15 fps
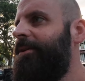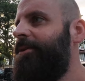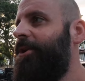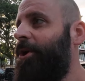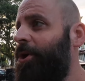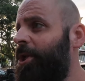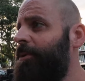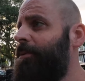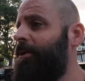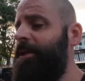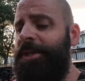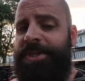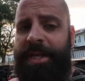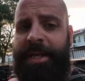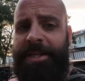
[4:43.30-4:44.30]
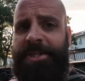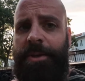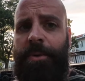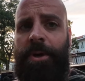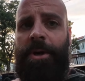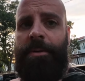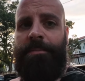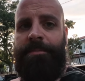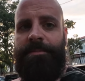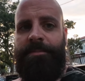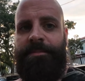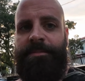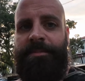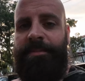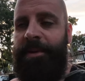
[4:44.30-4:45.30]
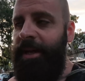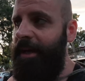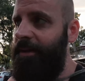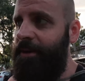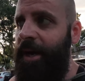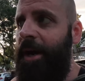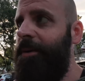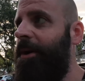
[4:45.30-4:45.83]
The early bird, they say, gets the worm. And they're not